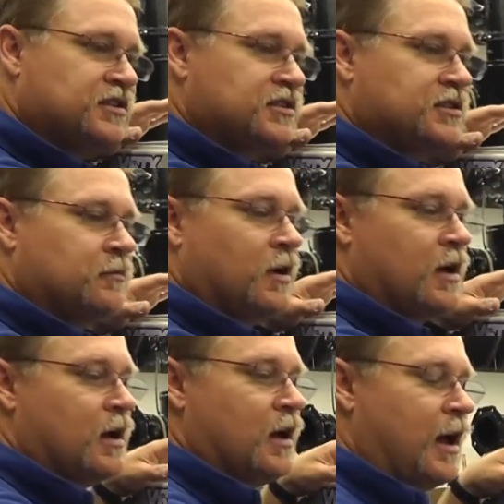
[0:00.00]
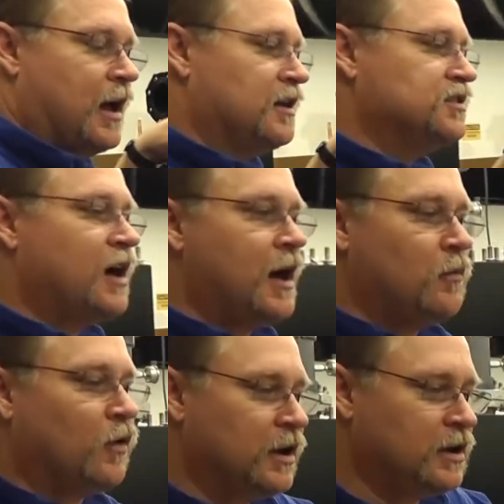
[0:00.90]
system, and decide
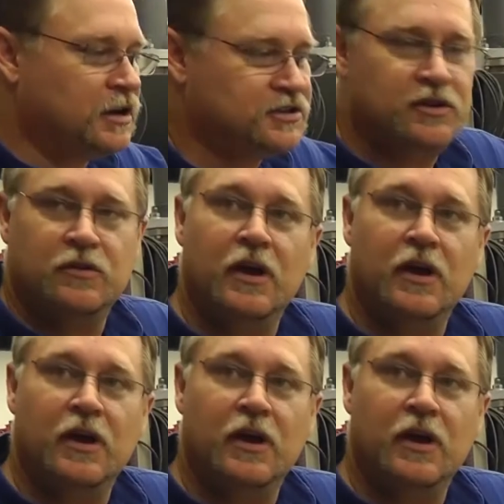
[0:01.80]
what it needs to do